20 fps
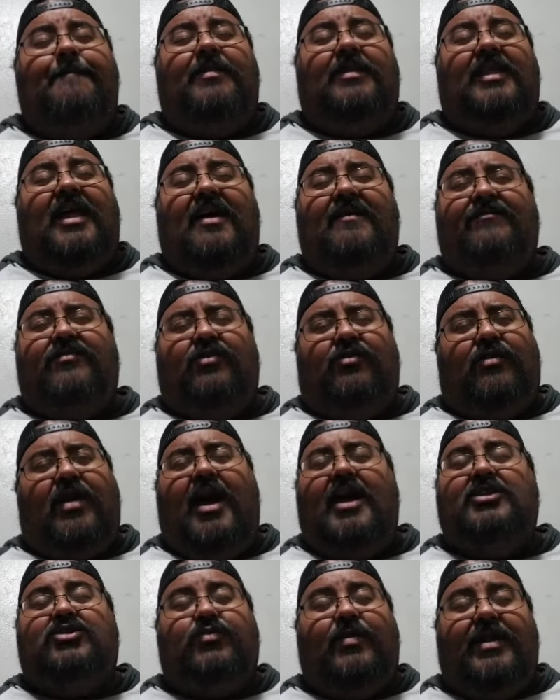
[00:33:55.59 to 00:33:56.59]
left or
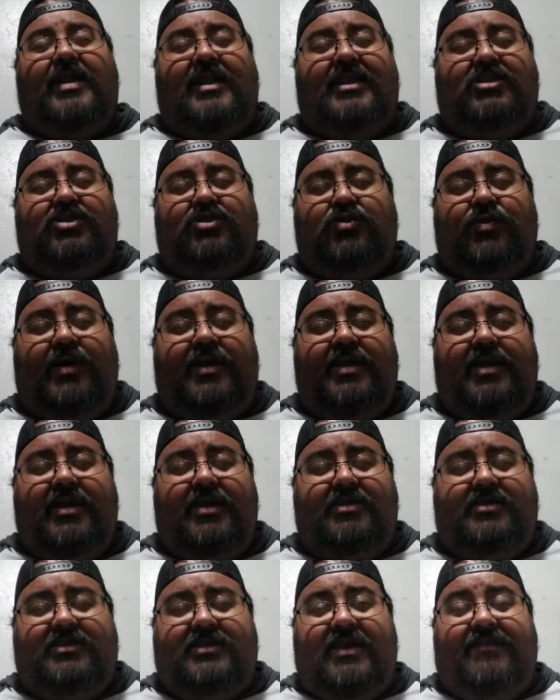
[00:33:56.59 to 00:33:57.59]
graduated in
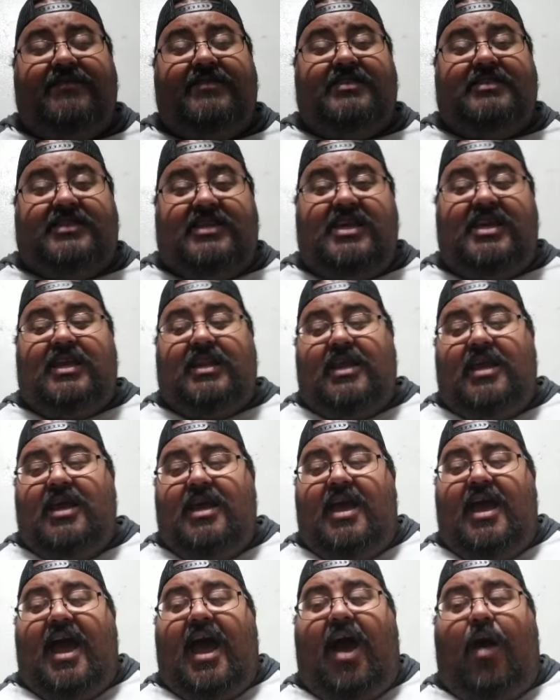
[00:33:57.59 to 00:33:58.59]
2017.
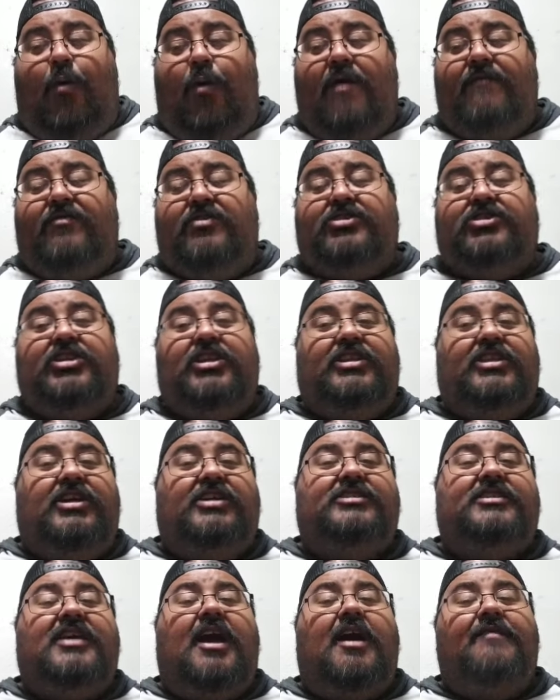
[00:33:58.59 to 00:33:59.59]
However, she
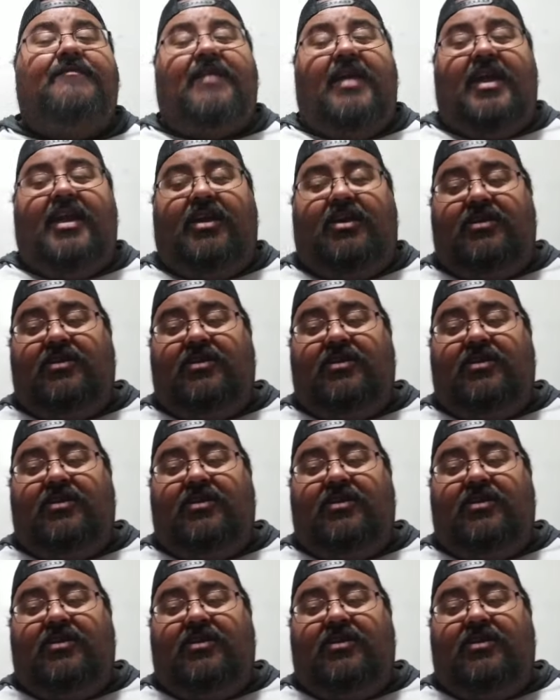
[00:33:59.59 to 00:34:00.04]
does have a